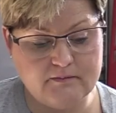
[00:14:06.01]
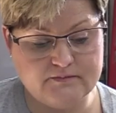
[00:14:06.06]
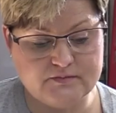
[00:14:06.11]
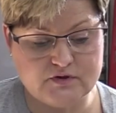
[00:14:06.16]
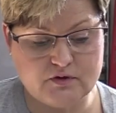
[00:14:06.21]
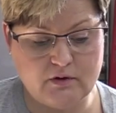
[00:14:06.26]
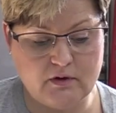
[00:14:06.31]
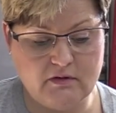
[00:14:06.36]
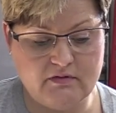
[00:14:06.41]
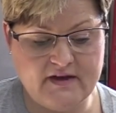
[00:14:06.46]

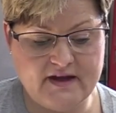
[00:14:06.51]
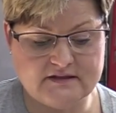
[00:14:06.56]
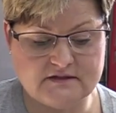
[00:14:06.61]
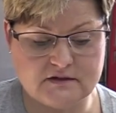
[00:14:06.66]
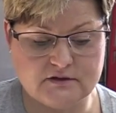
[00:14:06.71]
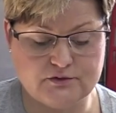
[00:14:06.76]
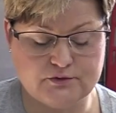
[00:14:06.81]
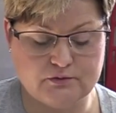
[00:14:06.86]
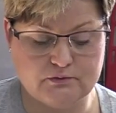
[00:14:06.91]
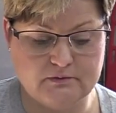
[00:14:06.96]
So all that's
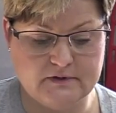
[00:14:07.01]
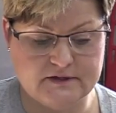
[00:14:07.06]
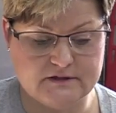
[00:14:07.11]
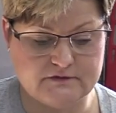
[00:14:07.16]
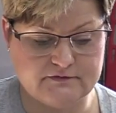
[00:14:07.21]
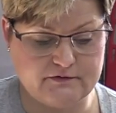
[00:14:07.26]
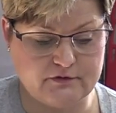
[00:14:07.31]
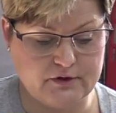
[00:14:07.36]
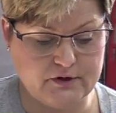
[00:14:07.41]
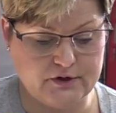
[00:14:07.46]
under
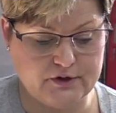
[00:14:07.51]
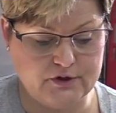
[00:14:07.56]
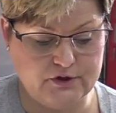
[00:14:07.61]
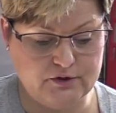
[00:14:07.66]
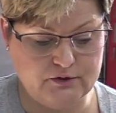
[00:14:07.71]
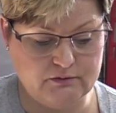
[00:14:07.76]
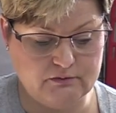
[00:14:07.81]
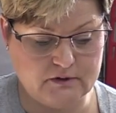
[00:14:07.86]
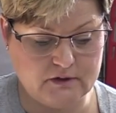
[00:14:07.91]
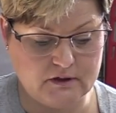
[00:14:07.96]
risk for
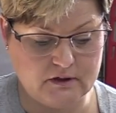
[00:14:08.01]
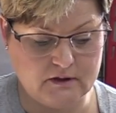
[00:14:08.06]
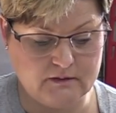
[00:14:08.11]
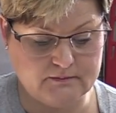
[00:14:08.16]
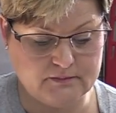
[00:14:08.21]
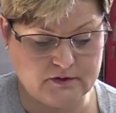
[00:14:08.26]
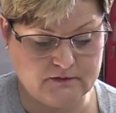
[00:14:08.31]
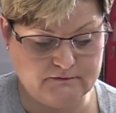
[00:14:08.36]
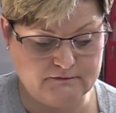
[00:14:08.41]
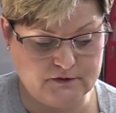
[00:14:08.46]
acute
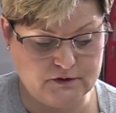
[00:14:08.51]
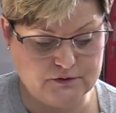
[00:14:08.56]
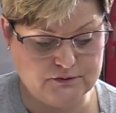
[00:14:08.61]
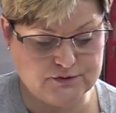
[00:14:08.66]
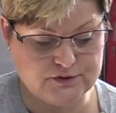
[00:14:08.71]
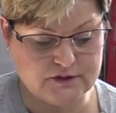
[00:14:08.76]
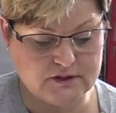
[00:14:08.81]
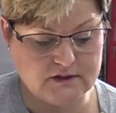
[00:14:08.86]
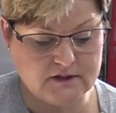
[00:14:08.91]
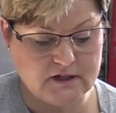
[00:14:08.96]

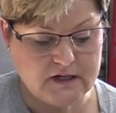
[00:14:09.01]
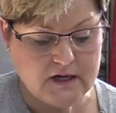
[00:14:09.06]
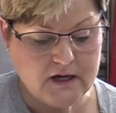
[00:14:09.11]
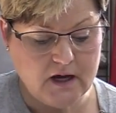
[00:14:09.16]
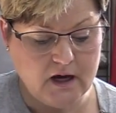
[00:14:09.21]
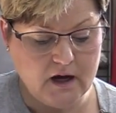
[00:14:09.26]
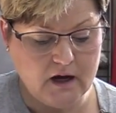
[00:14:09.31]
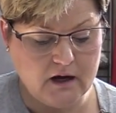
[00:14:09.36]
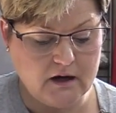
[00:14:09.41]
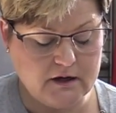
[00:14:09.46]
confusion.
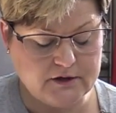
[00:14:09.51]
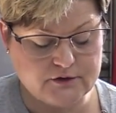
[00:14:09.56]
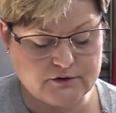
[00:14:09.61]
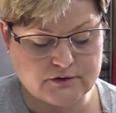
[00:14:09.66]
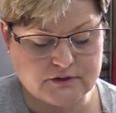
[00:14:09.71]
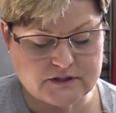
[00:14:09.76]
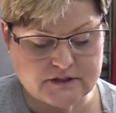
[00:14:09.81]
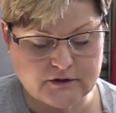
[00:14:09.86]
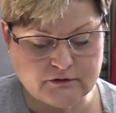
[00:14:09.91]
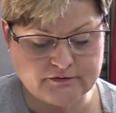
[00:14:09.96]
Under
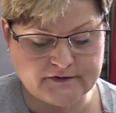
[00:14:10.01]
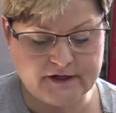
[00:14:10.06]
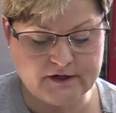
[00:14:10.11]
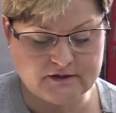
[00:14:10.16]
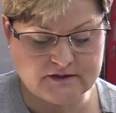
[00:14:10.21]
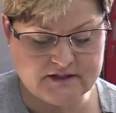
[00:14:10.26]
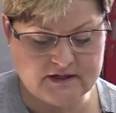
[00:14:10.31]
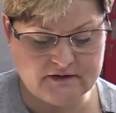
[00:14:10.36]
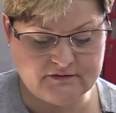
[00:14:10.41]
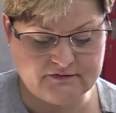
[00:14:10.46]

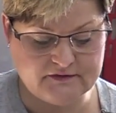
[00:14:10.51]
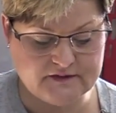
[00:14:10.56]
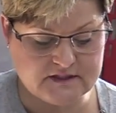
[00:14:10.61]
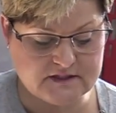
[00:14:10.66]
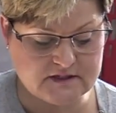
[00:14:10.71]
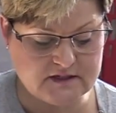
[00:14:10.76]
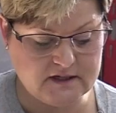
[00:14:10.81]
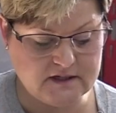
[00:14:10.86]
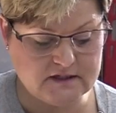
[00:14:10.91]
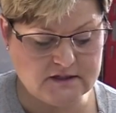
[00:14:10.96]
self-care
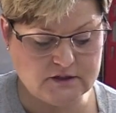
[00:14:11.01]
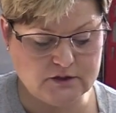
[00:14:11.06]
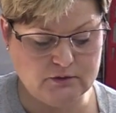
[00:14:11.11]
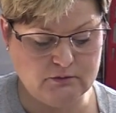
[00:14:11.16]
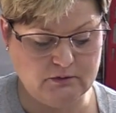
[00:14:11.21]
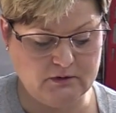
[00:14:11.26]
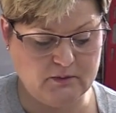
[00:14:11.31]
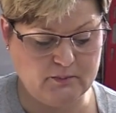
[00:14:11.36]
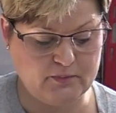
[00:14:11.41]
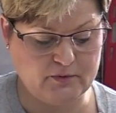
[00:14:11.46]
deficit, you
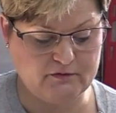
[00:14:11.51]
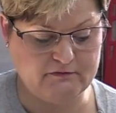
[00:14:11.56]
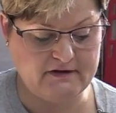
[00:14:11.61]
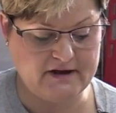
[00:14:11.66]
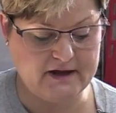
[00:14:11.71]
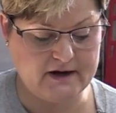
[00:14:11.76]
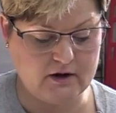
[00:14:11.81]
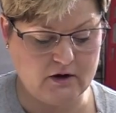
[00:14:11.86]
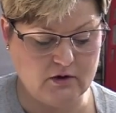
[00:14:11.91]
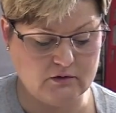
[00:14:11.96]
want to
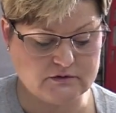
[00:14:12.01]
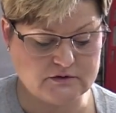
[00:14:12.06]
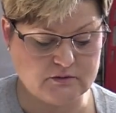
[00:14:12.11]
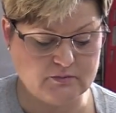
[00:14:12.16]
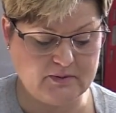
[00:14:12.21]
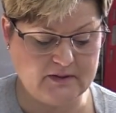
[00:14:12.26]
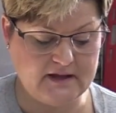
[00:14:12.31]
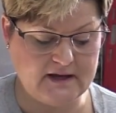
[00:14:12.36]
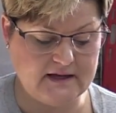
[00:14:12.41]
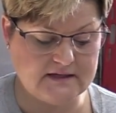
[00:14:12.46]
provide all
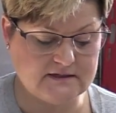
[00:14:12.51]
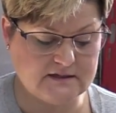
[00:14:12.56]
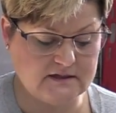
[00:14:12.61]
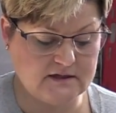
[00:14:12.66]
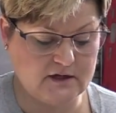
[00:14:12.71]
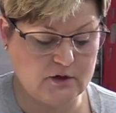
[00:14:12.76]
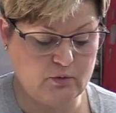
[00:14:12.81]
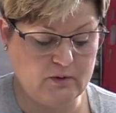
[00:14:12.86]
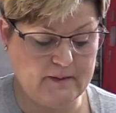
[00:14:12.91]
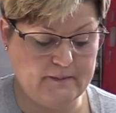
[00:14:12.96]
supplies and
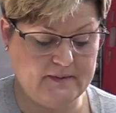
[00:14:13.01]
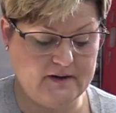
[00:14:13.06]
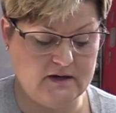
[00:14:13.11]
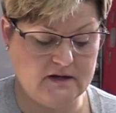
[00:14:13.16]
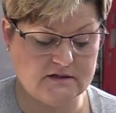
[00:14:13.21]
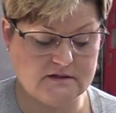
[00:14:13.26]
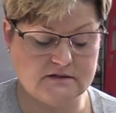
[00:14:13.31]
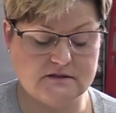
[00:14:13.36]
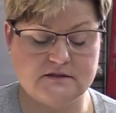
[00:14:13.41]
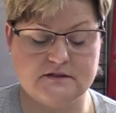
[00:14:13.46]
equipment
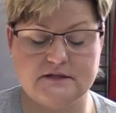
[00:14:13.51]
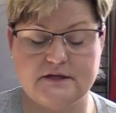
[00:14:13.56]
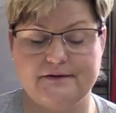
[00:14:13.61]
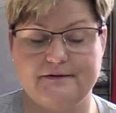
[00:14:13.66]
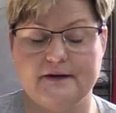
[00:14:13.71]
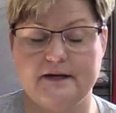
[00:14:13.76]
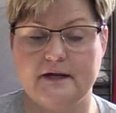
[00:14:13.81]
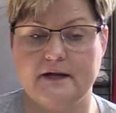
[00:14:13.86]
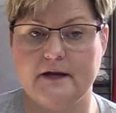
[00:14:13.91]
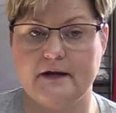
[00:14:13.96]

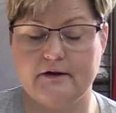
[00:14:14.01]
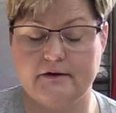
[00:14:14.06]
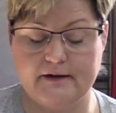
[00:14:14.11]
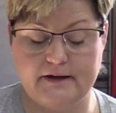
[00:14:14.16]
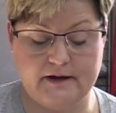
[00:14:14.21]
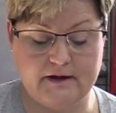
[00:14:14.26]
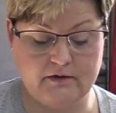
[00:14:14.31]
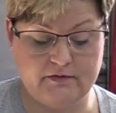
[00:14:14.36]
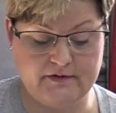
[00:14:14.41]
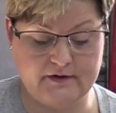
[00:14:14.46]
necessary to
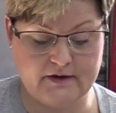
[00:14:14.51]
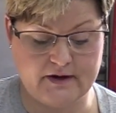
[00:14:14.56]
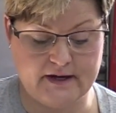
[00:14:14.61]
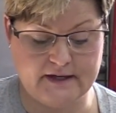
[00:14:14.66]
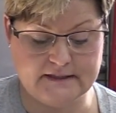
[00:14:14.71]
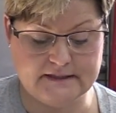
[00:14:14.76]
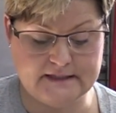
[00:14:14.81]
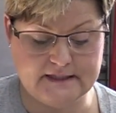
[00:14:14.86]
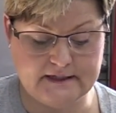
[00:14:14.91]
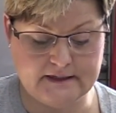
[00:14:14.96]
carry out their
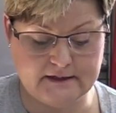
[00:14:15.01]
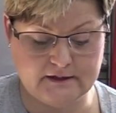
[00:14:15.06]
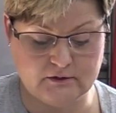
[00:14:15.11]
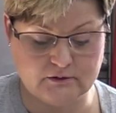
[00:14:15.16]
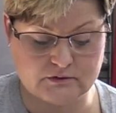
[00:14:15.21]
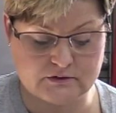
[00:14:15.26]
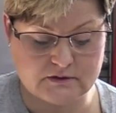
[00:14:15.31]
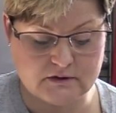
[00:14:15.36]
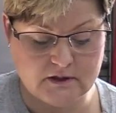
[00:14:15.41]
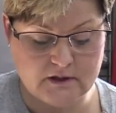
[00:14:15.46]

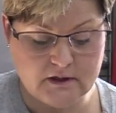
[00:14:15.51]
ADLs.